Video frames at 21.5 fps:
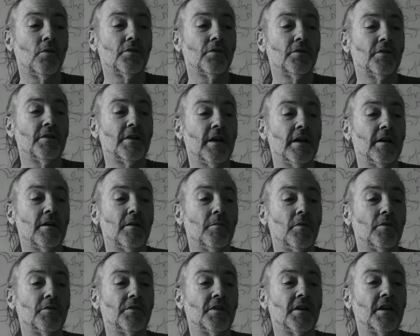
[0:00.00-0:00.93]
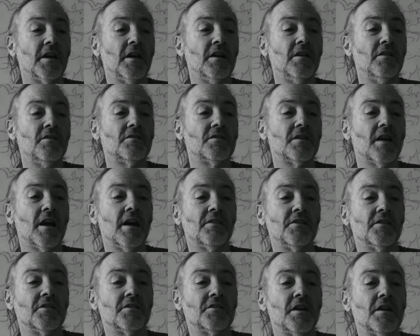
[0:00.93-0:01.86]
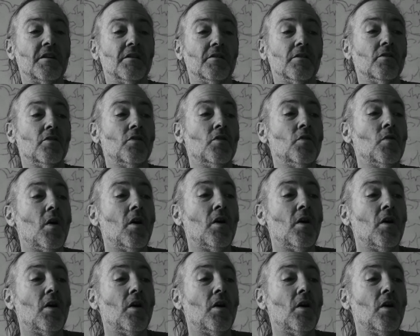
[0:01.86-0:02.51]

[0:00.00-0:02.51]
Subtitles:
her dad about the kids at the center who